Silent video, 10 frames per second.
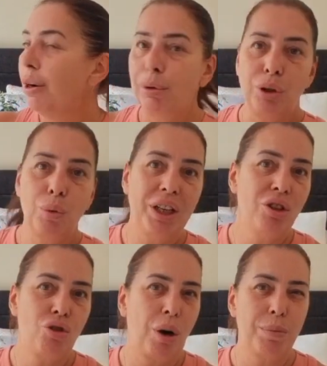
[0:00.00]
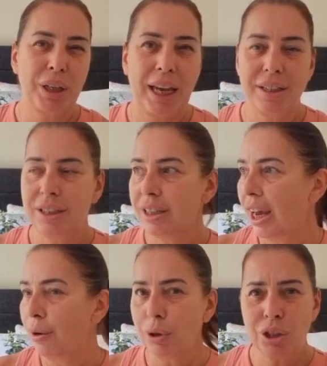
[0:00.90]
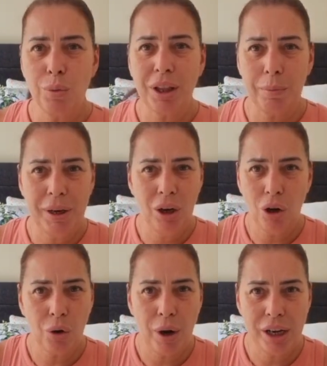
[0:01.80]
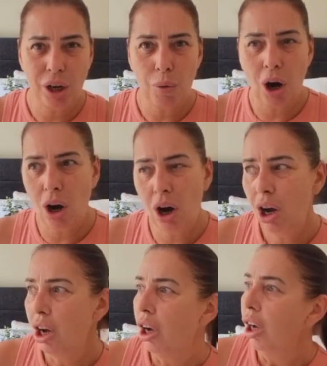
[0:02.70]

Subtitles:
But the wind's dropped again today. What's the weather been like where you are?